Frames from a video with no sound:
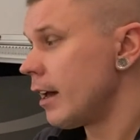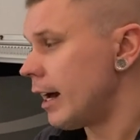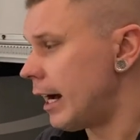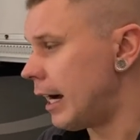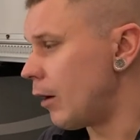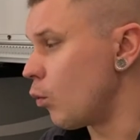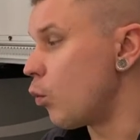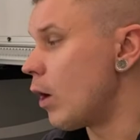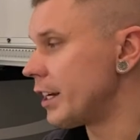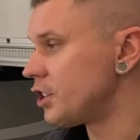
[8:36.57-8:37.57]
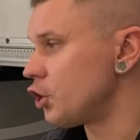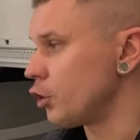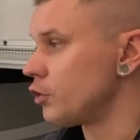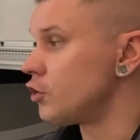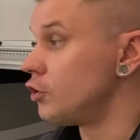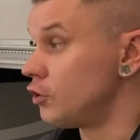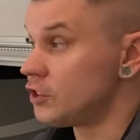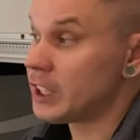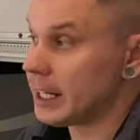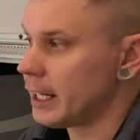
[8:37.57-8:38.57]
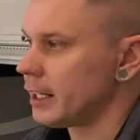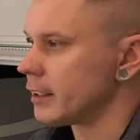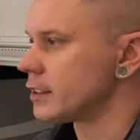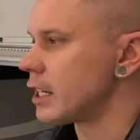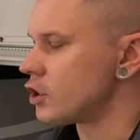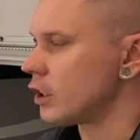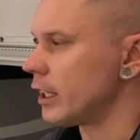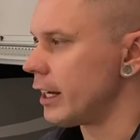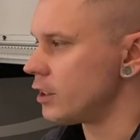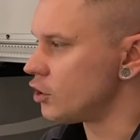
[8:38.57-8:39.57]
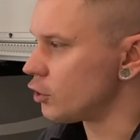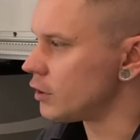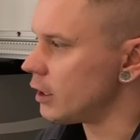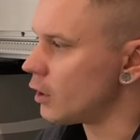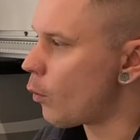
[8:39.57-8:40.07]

Uh, what you're seeing essentially is you're seeing the